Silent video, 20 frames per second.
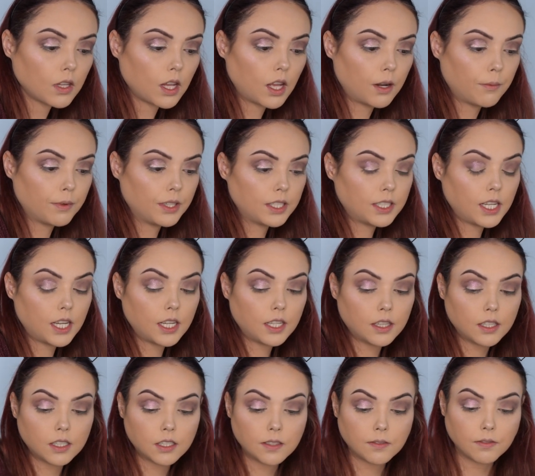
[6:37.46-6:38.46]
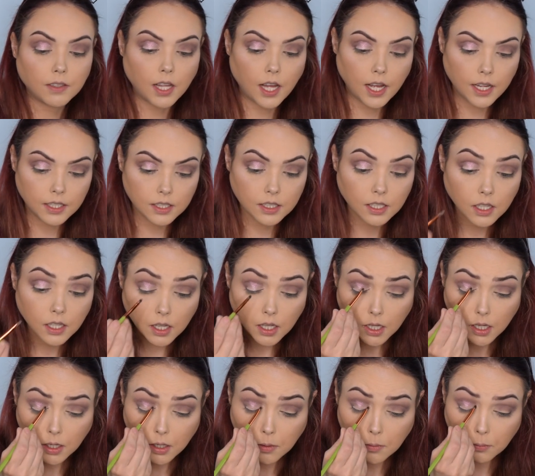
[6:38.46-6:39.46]
I'm going to take this flat
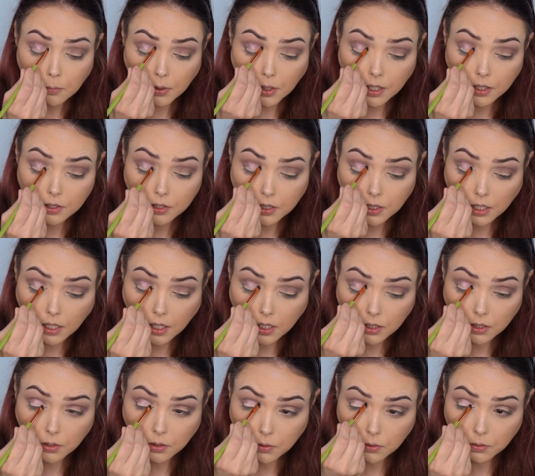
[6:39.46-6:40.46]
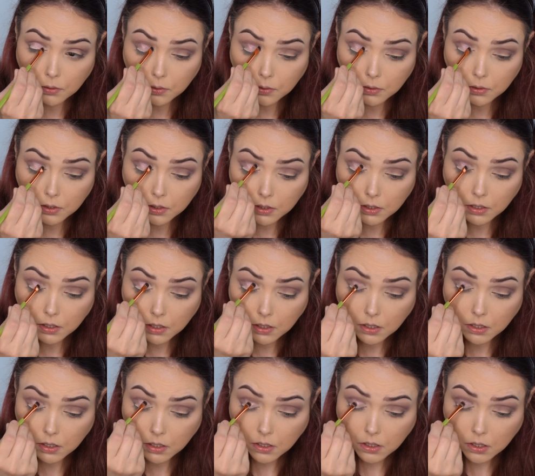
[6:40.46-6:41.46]
brush that I use
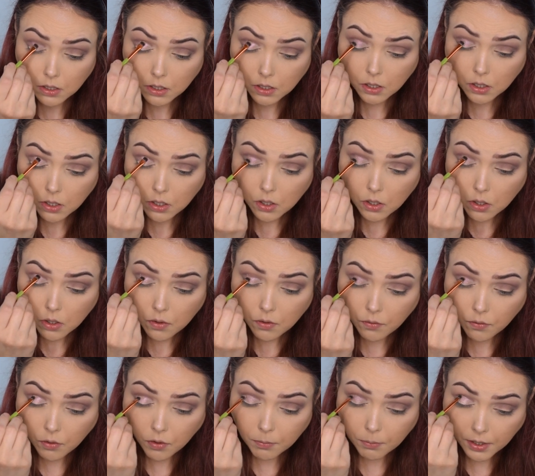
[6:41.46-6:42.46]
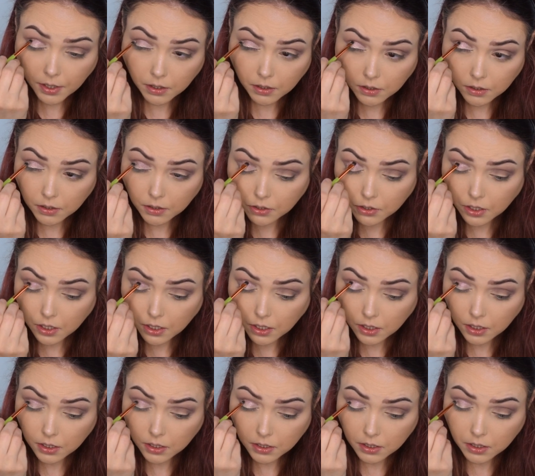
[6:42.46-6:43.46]
for my glitter
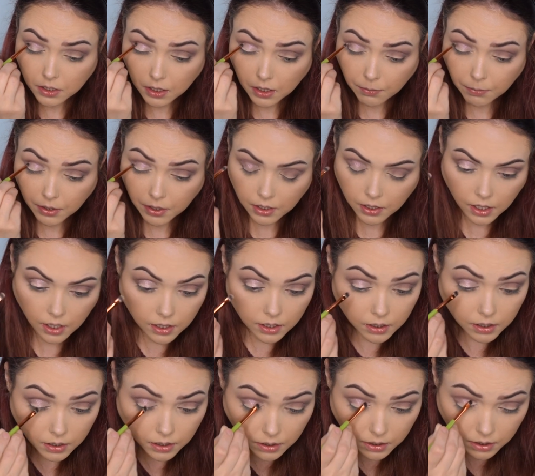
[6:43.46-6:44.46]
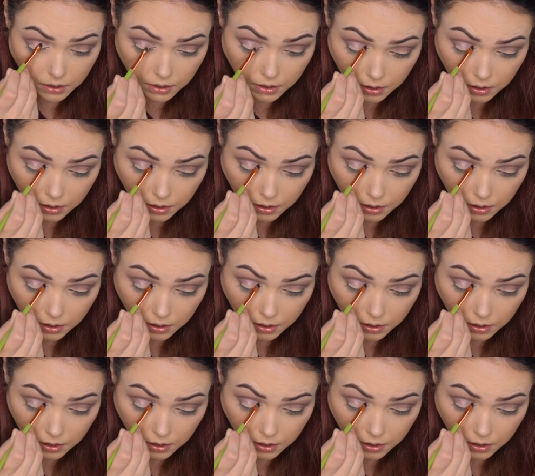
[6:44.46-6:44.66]
shades and I'm going to kind of